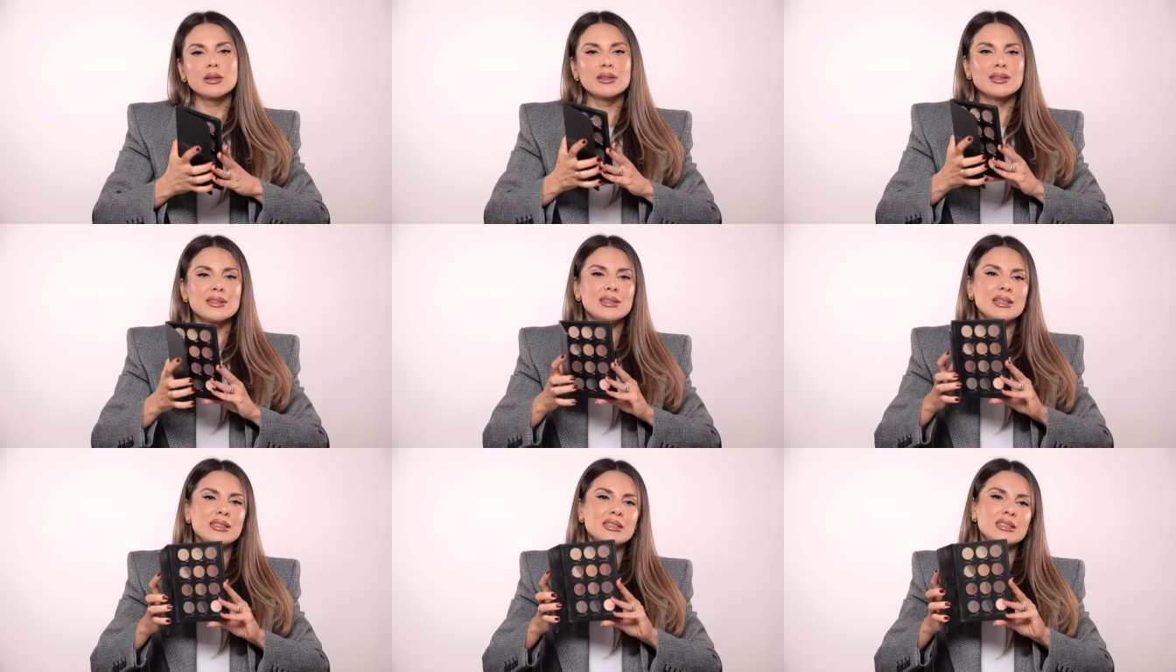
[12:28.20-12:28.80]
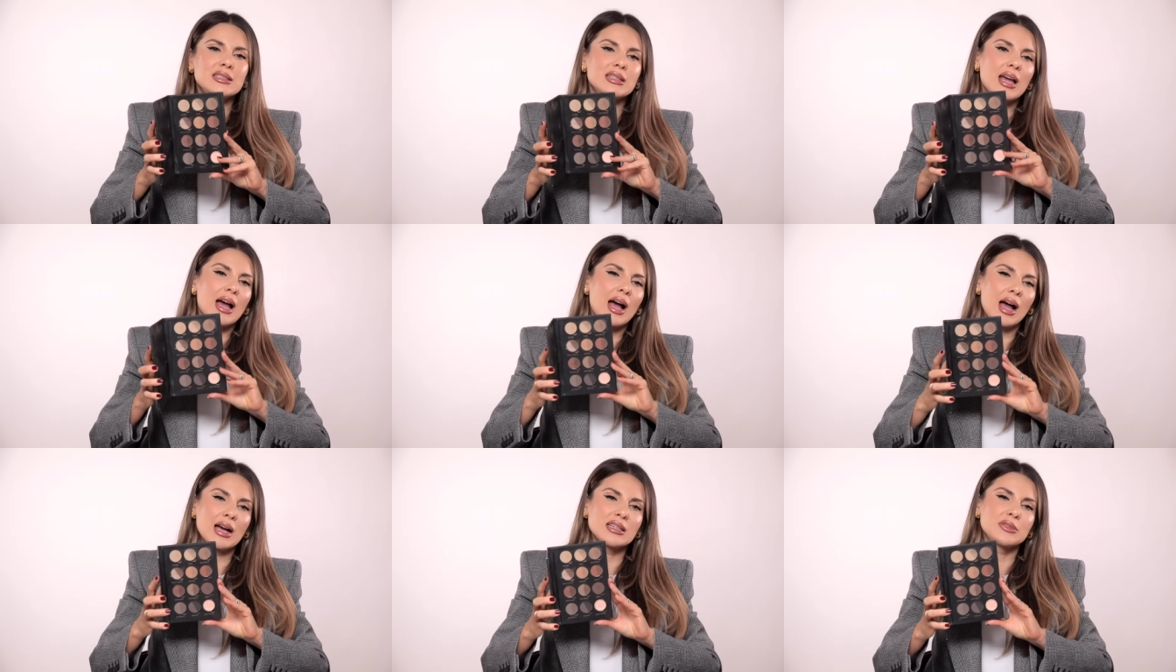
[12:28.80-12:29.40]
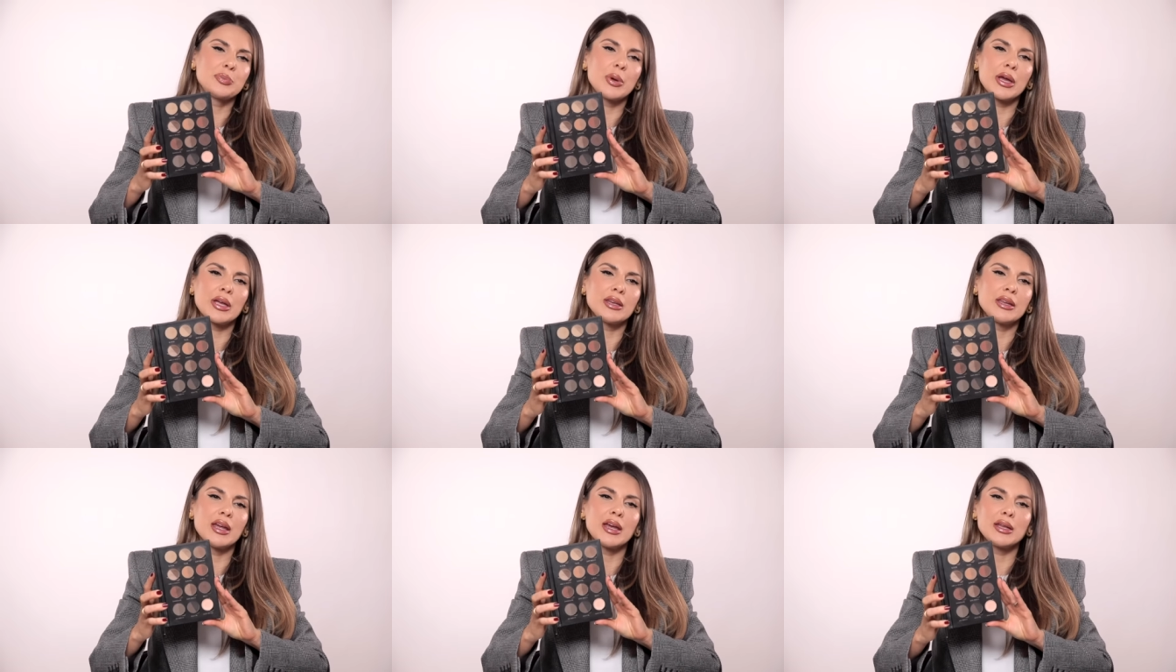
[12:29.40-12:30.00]
this has
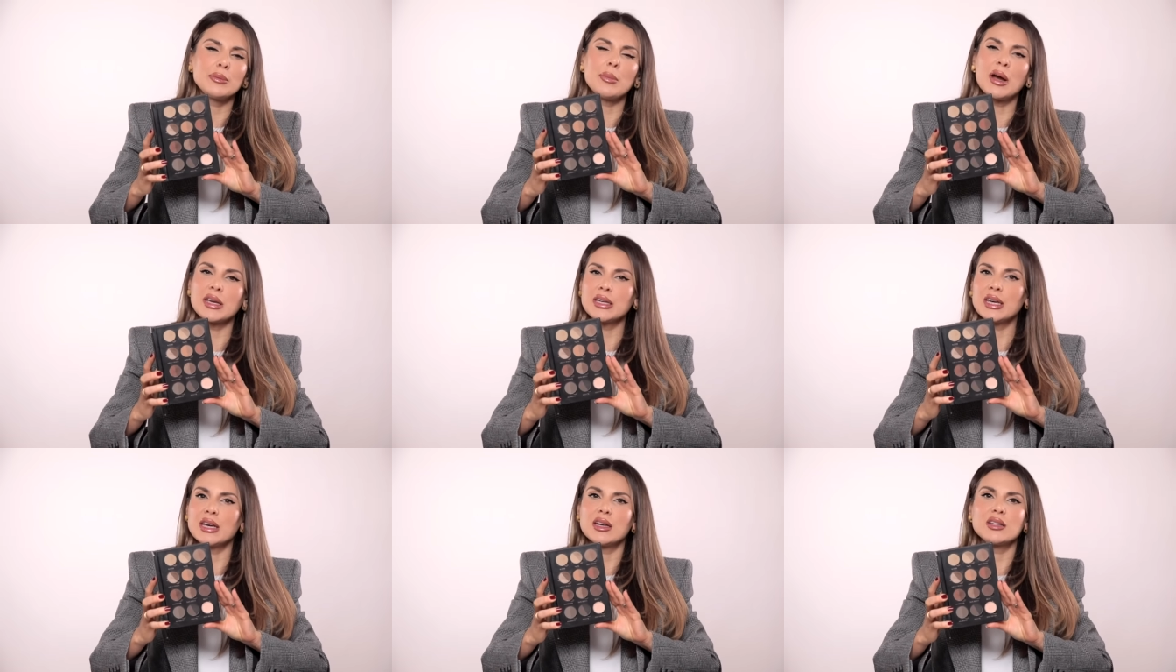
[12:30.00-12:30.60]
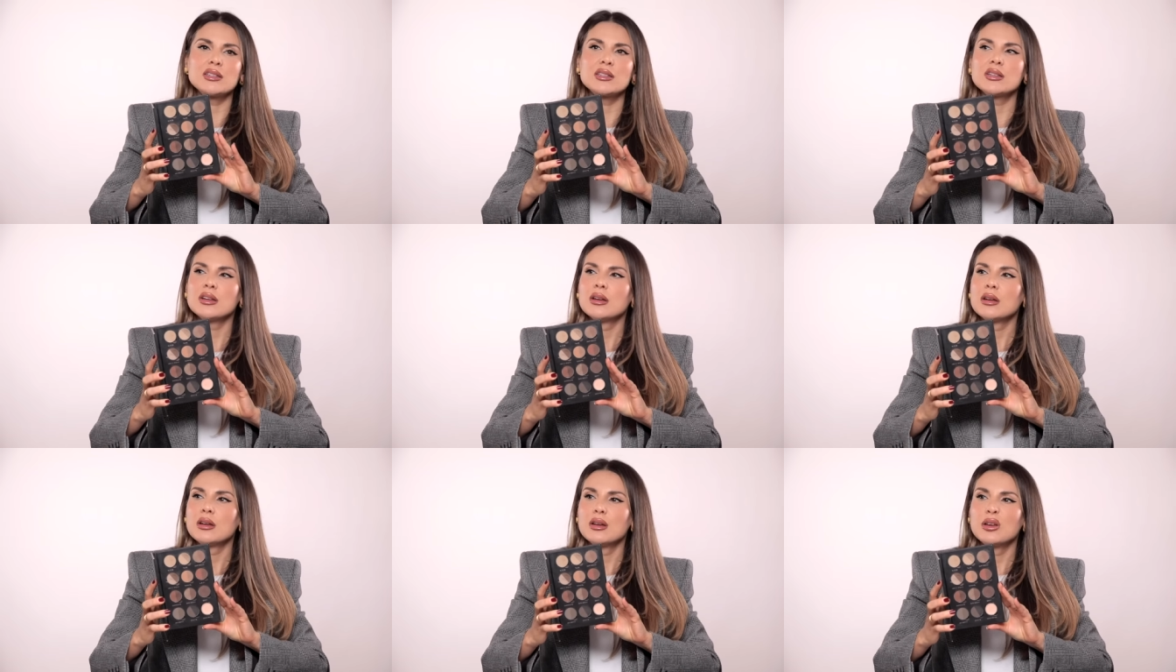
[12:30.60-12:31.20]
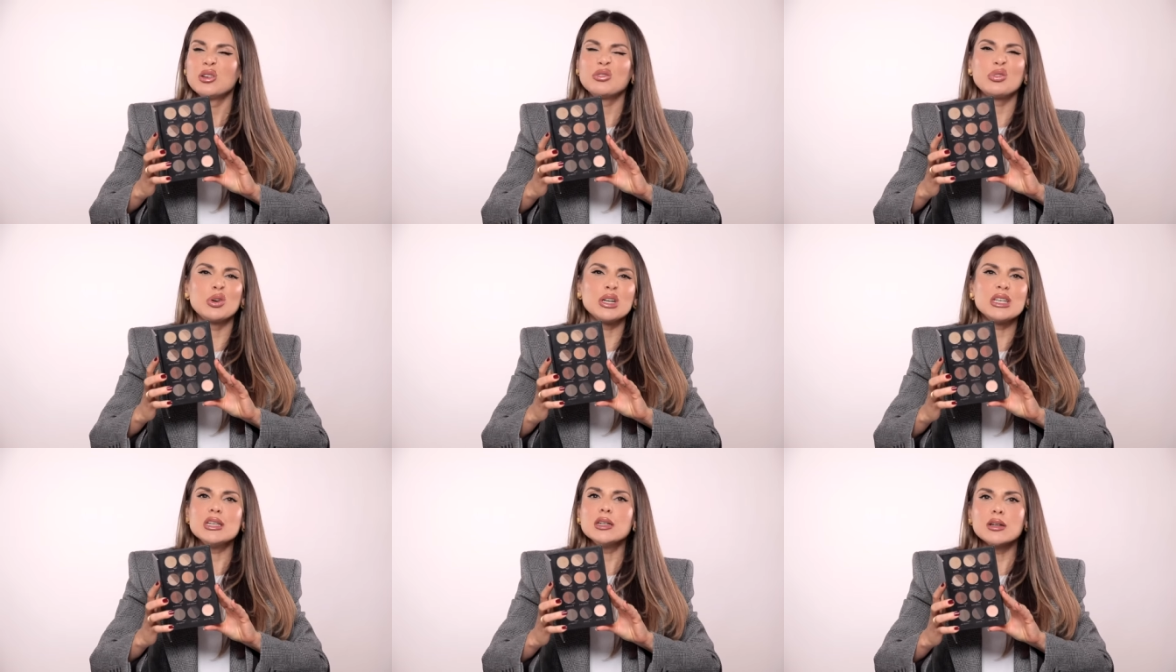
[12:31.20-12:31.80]
been in my kit for
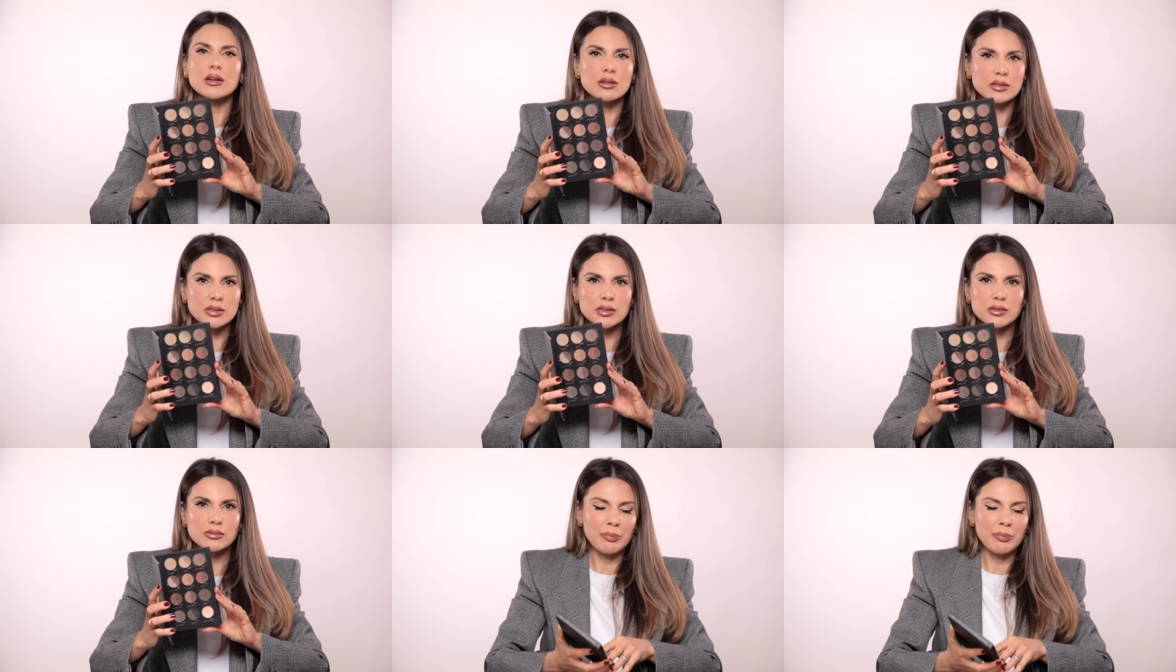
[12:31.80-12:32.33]
years.